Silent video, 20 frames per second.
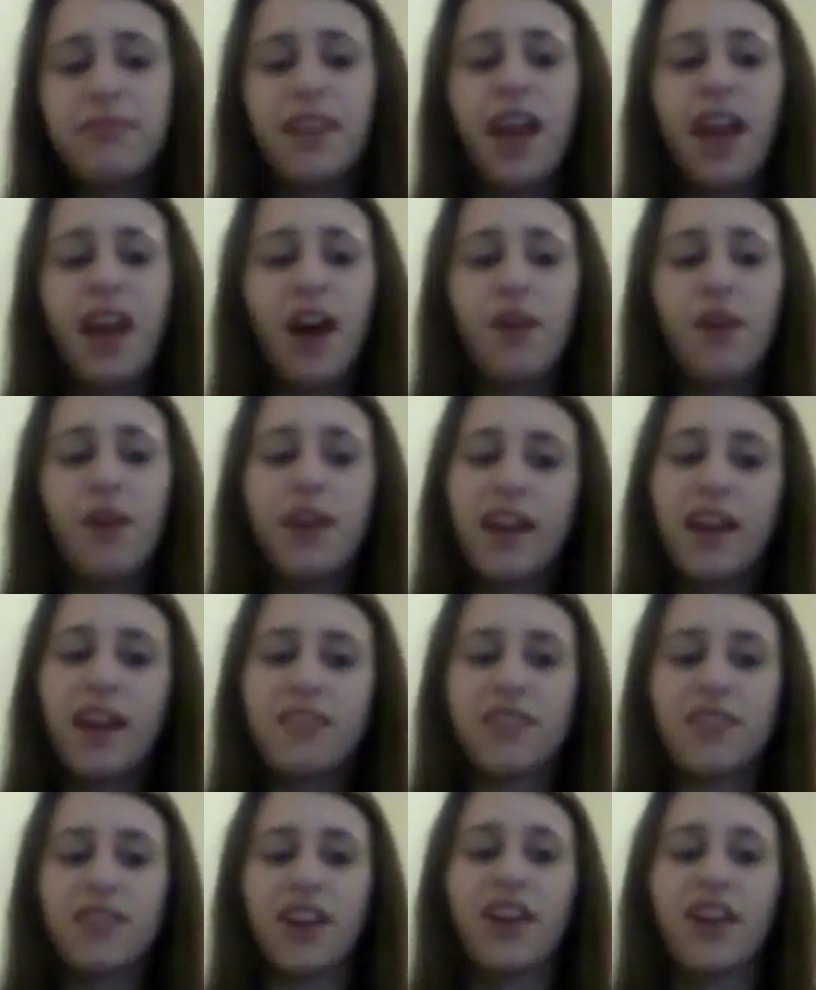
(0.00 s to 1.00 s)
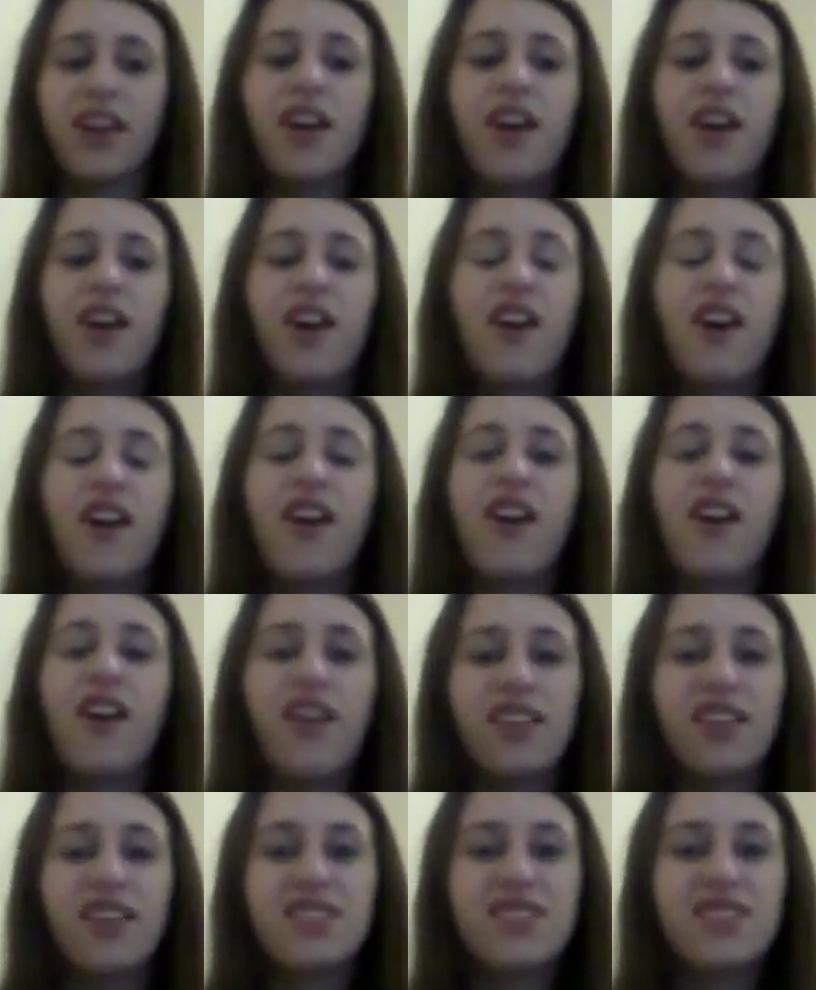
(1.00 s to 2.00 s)
However,
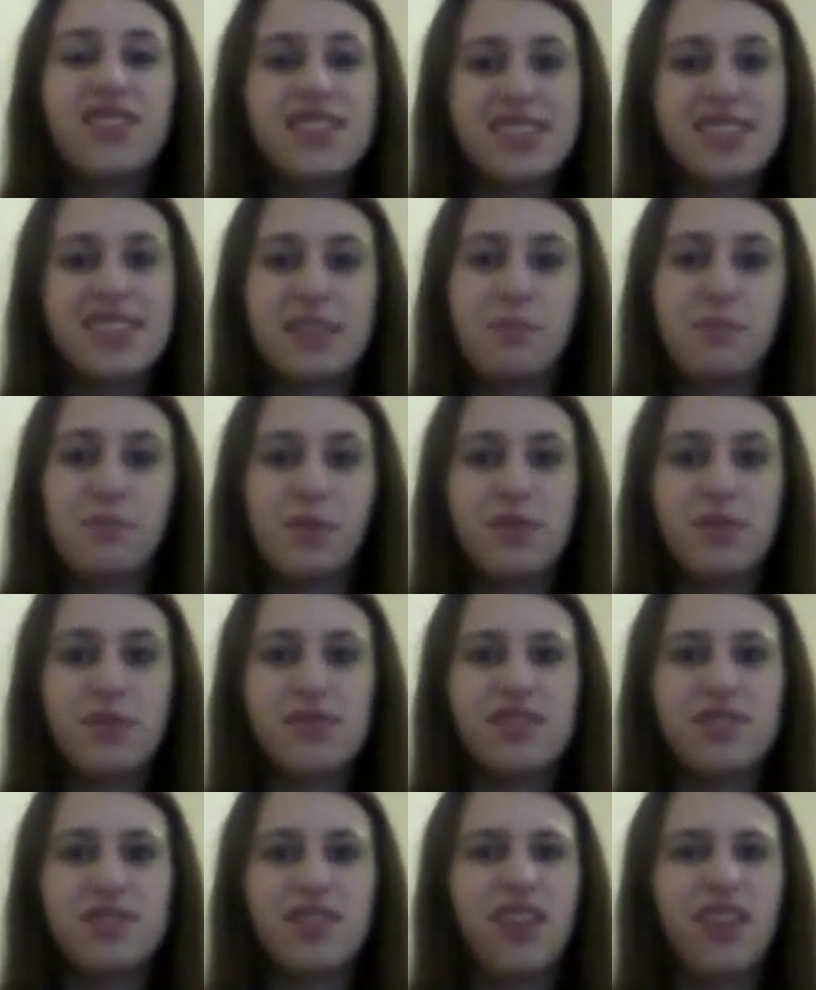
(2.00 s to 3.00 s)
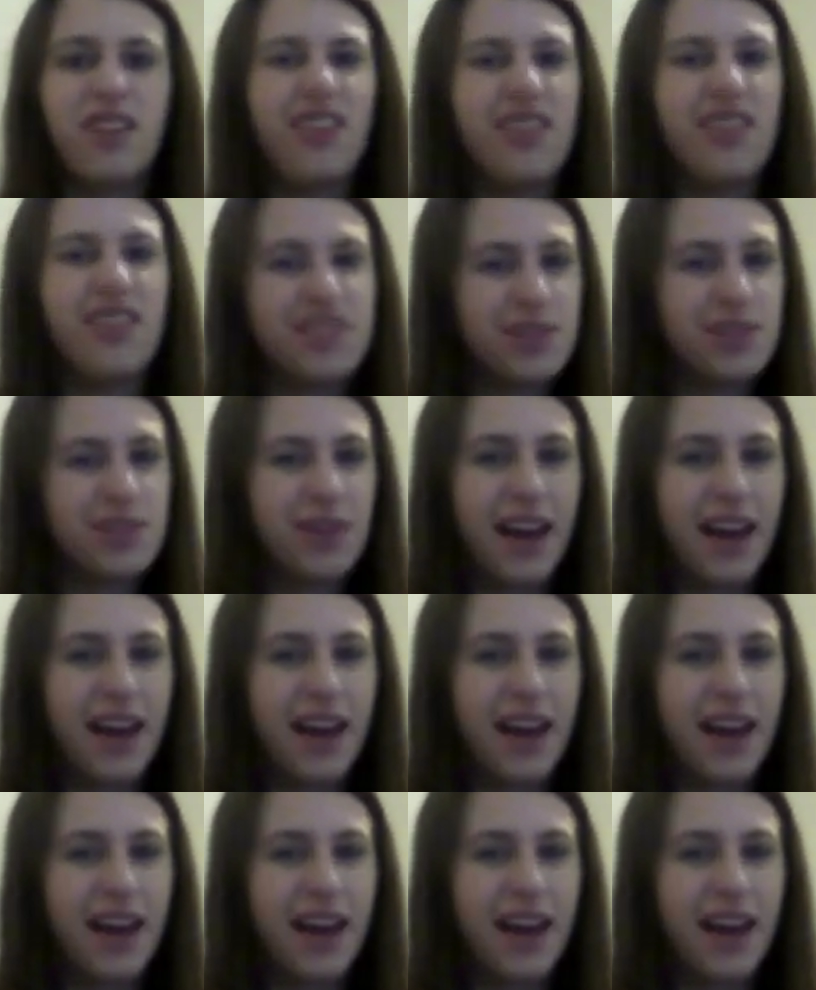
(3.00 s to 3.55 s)
all of these symbols also